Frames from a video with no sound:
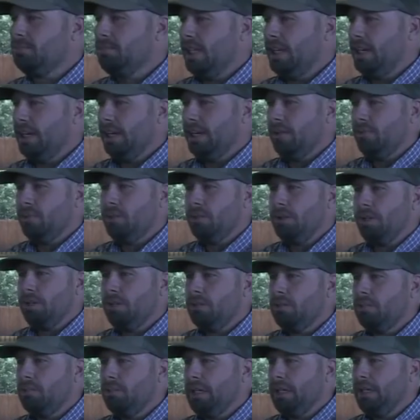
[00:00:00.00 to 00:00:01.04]
here at One
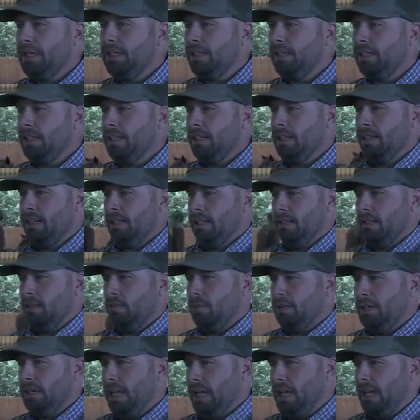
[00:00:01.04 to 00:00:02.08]
Oak we
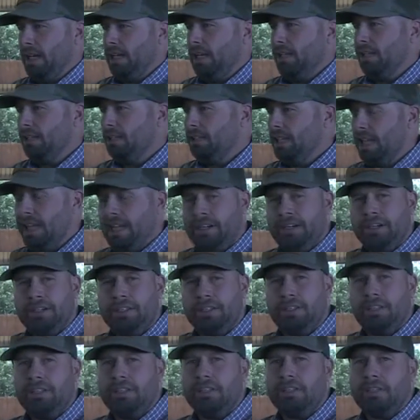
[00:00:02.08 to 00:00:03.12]
kind of cater
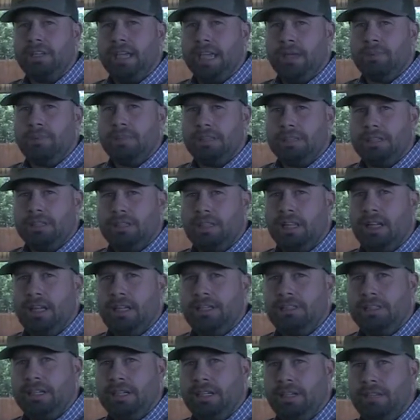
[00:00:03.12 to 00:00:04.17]
to the amateur
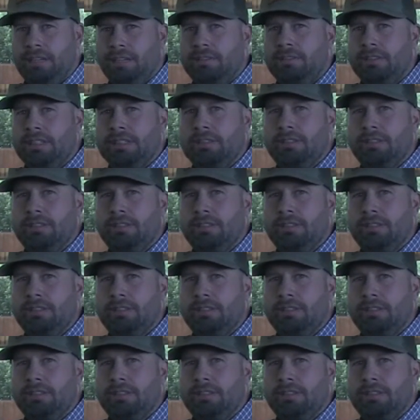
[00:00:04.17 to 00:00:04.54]
clientele.